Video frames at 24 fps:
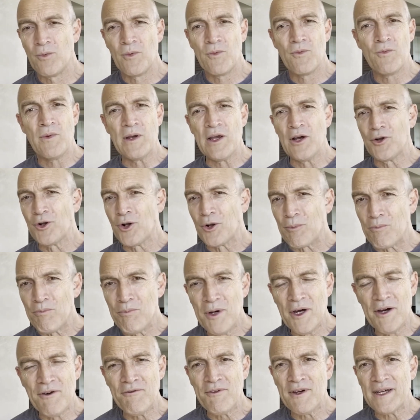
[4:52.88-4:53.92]
we are not
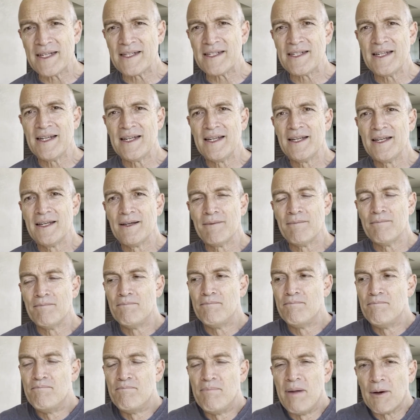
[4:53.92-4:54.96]
perfect,
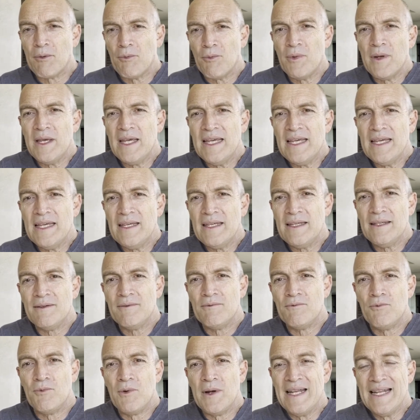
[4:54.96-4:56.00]
but we
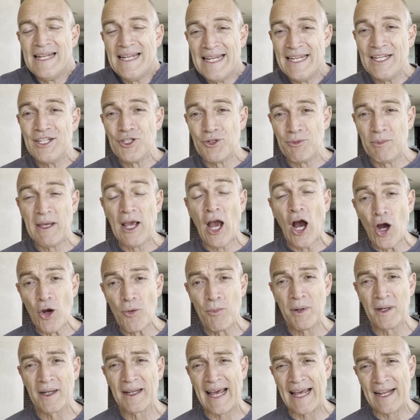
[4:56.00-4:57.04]
need to be
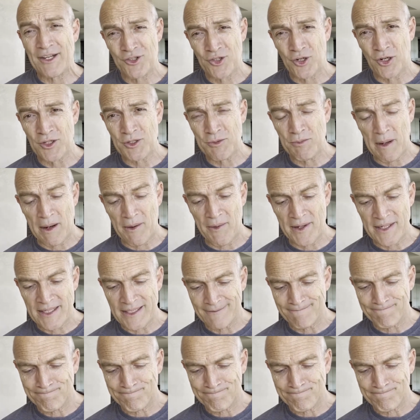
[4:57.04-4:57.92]
open and transparent.